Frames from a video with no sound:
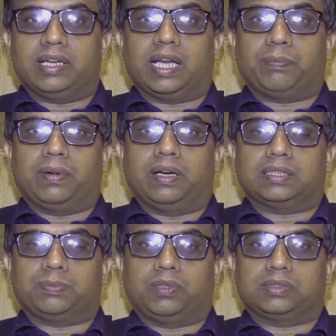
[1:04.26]
in rapid
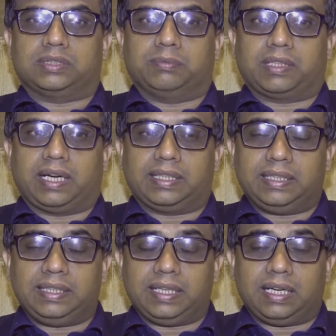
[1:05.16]
response team
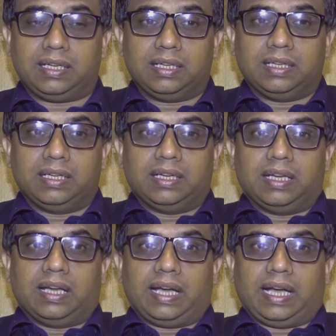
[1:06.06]
criteria.
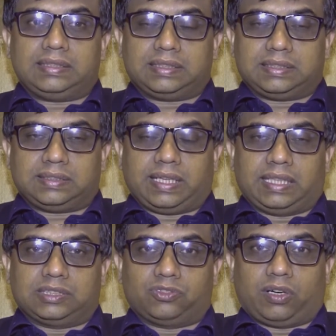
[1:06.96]
H
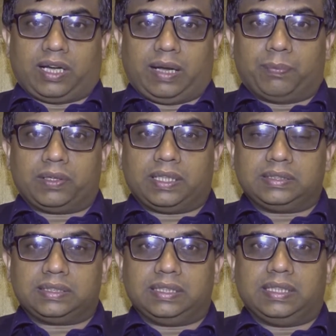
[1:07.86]
stands for
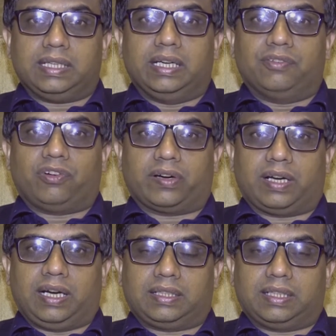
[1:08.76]
hypertension, A
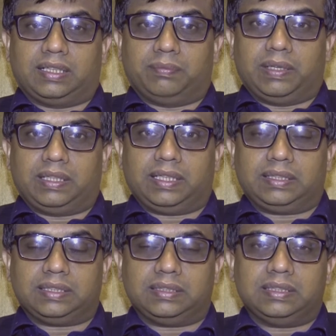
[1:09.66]
for
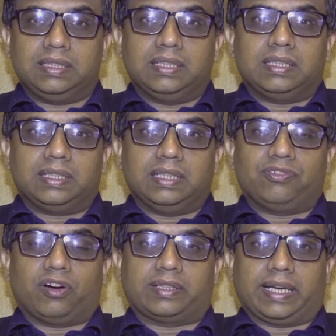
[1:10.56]
alteration, T
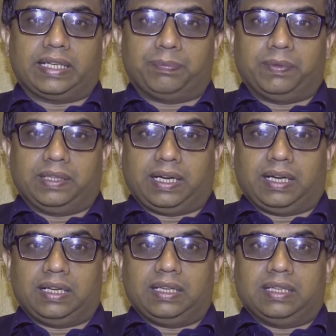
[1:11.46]
for
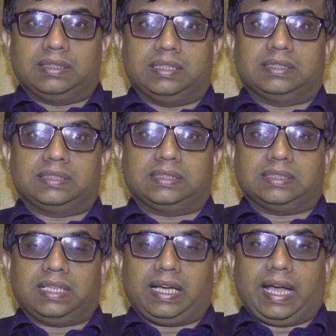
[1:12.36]
tachypnea. This
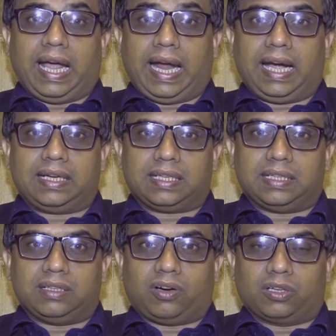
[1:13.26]
HAT
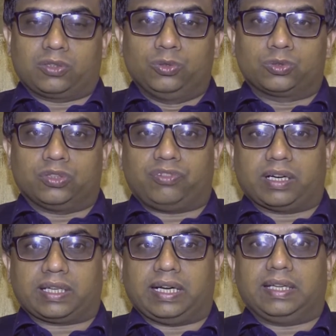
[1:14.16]
or
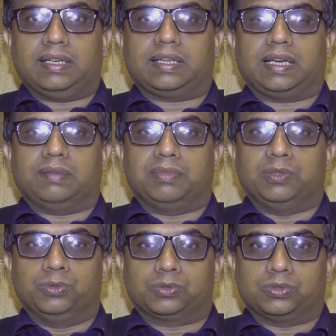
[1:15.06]
Q-SOFA criteria can be
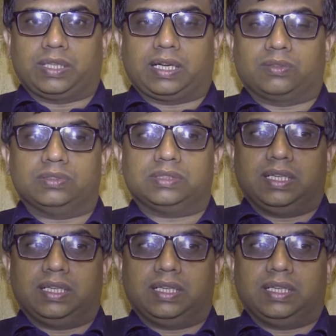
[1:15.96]
used to diagnose